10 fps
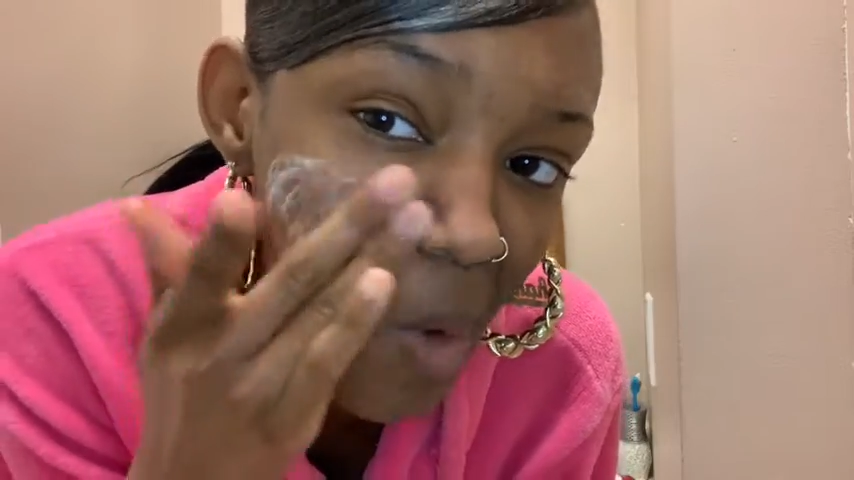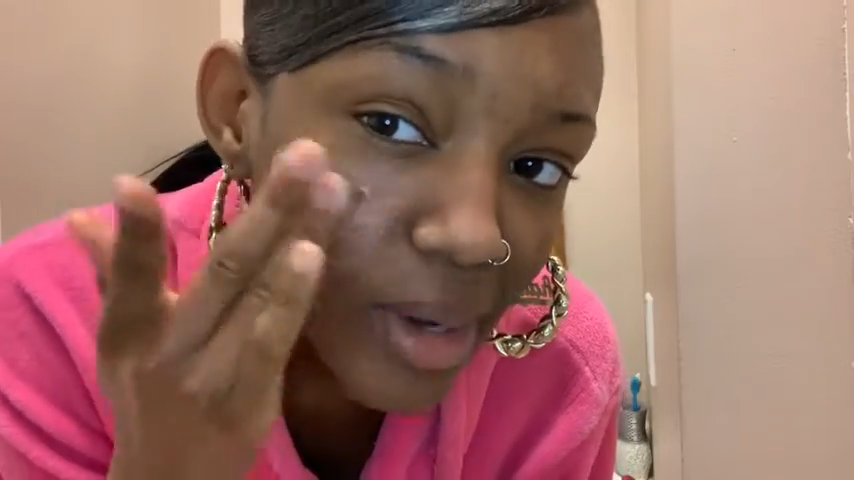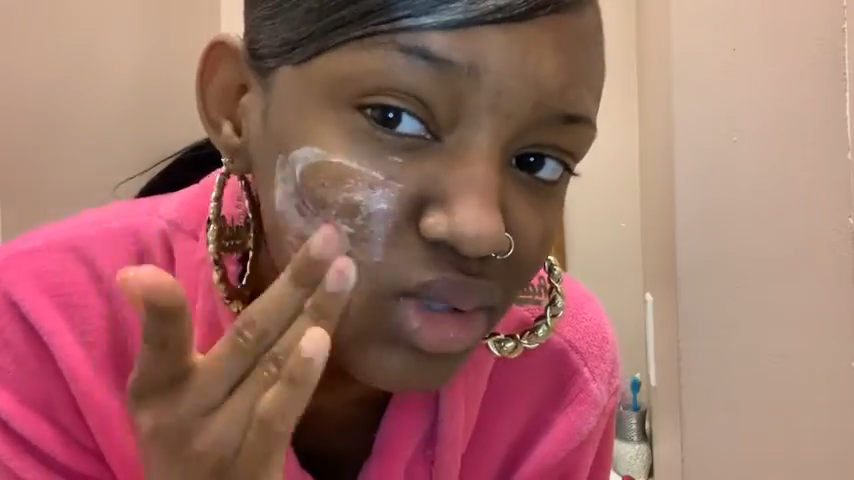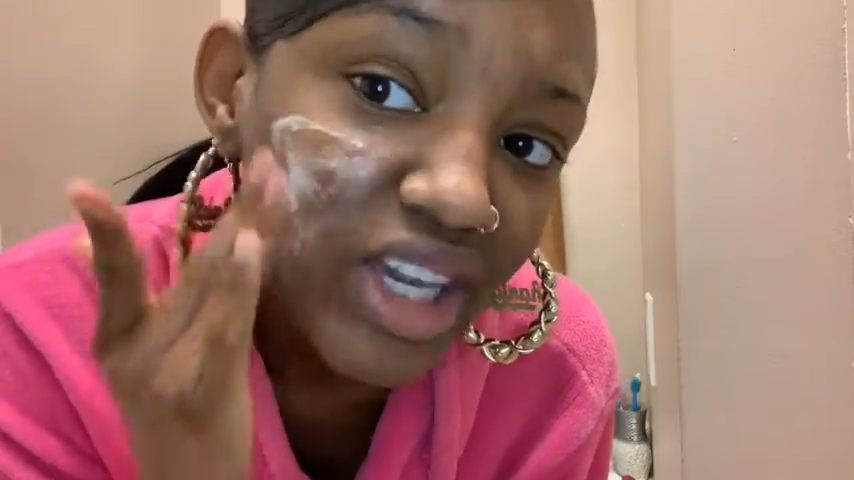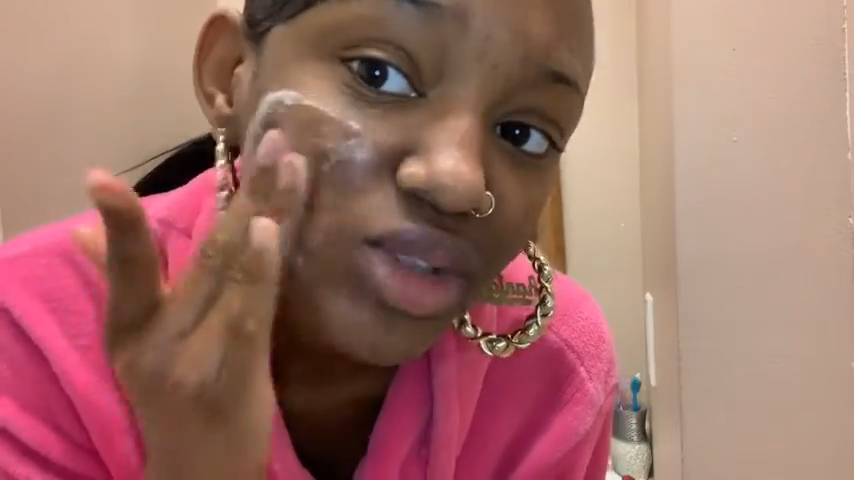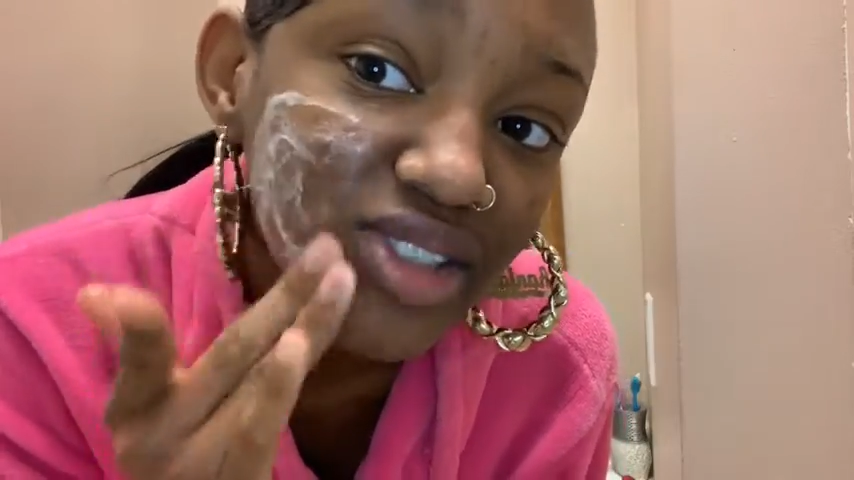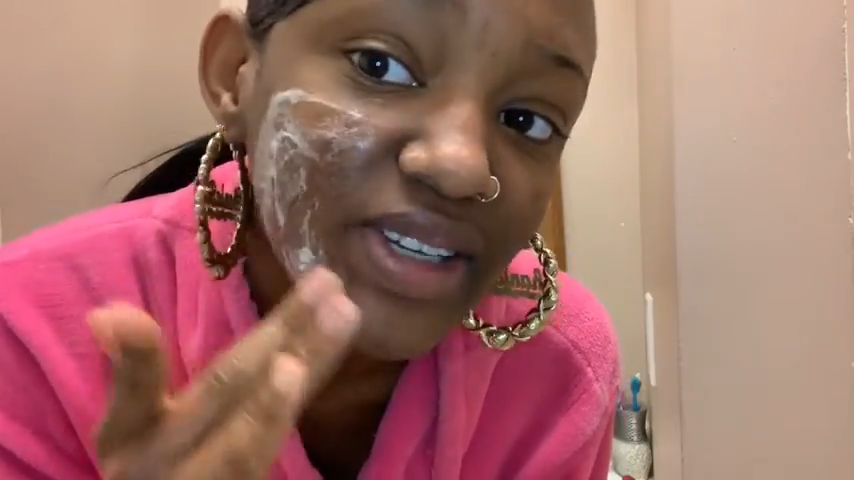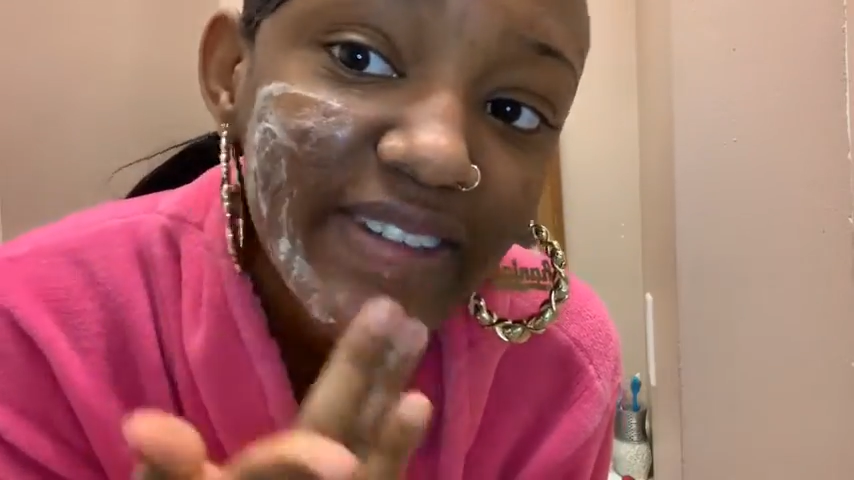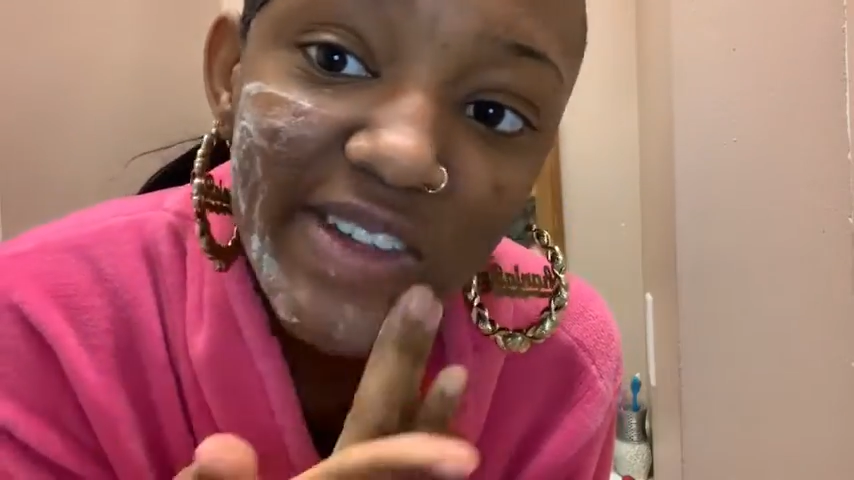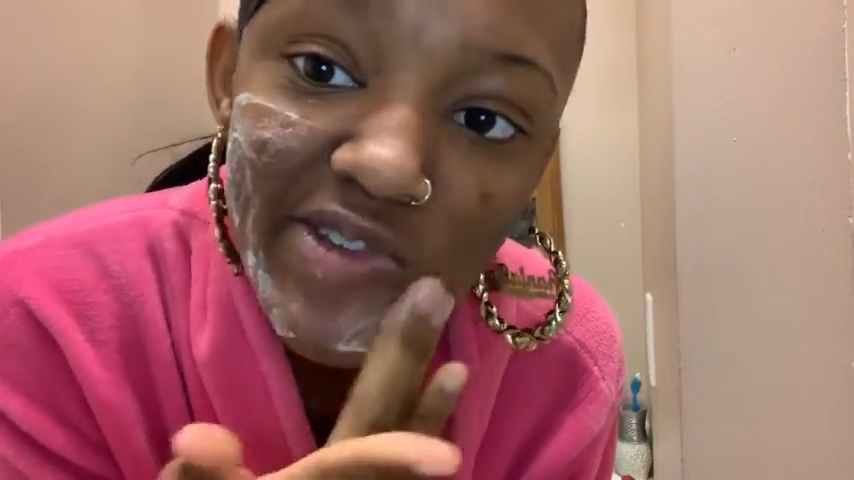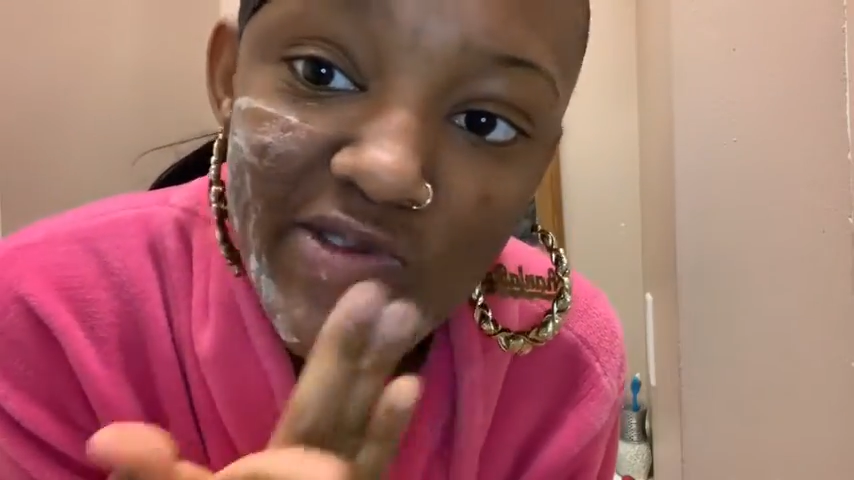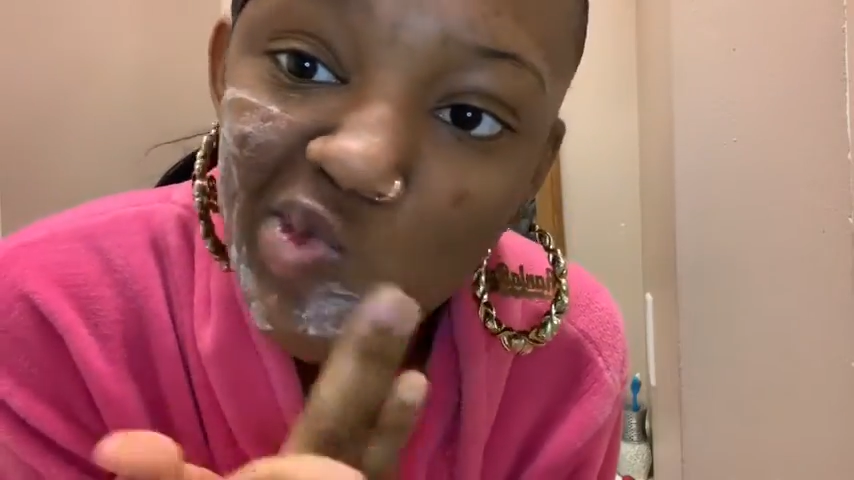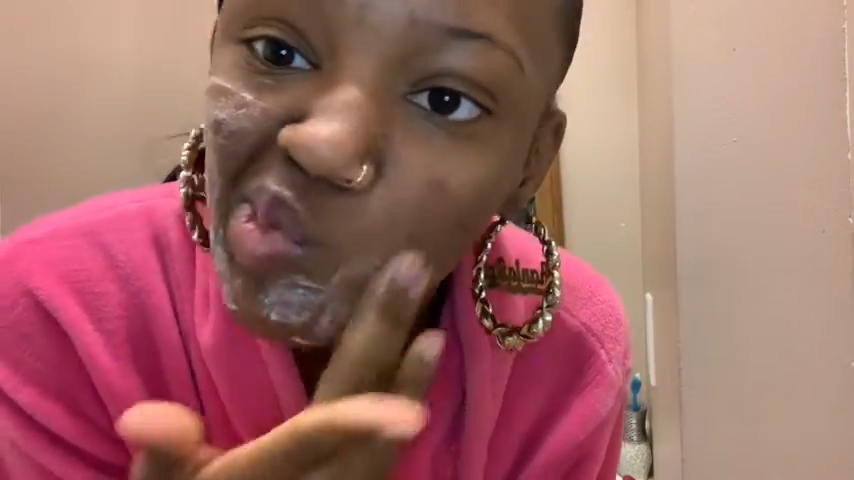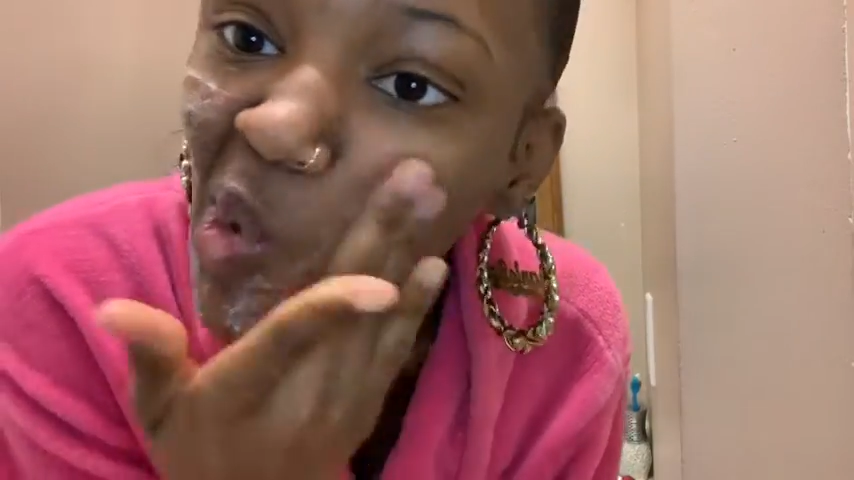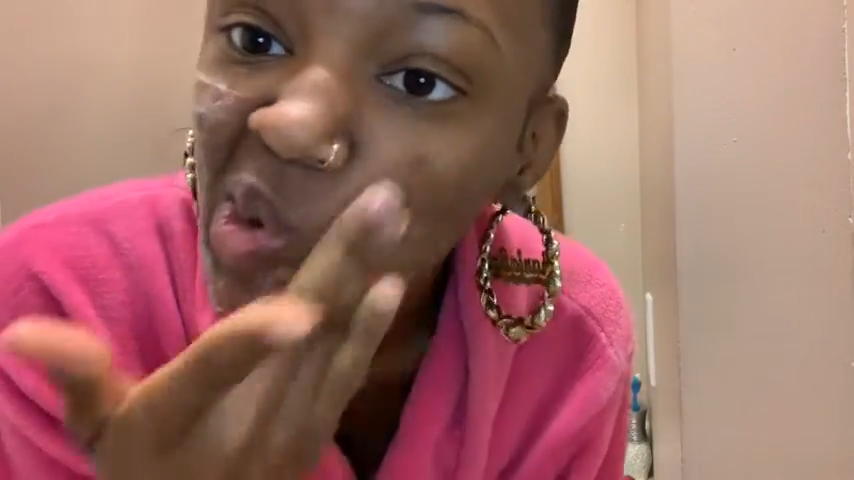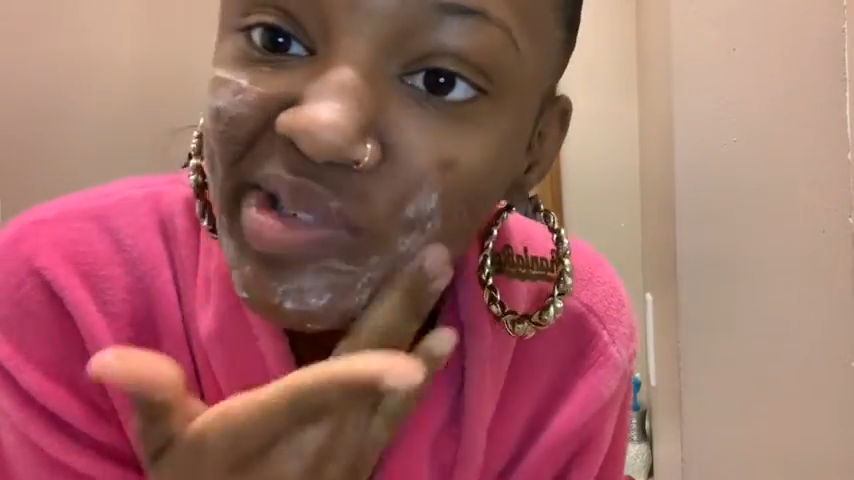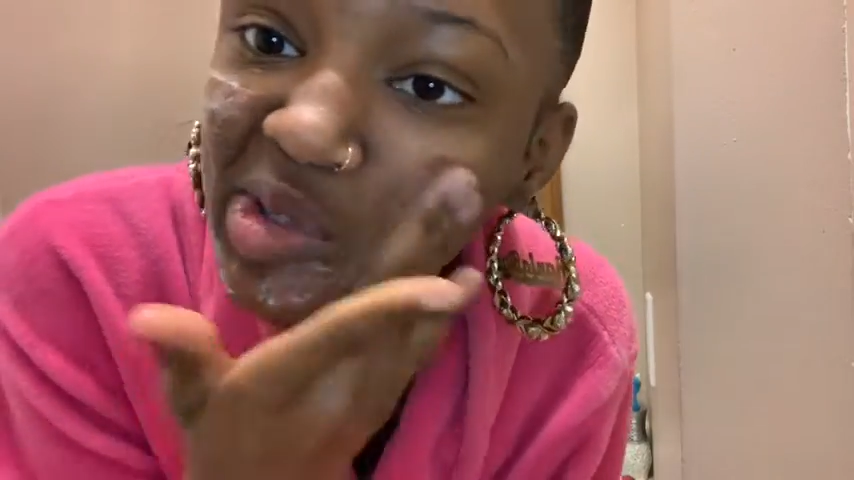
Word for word: I only count 30 seconds. I just,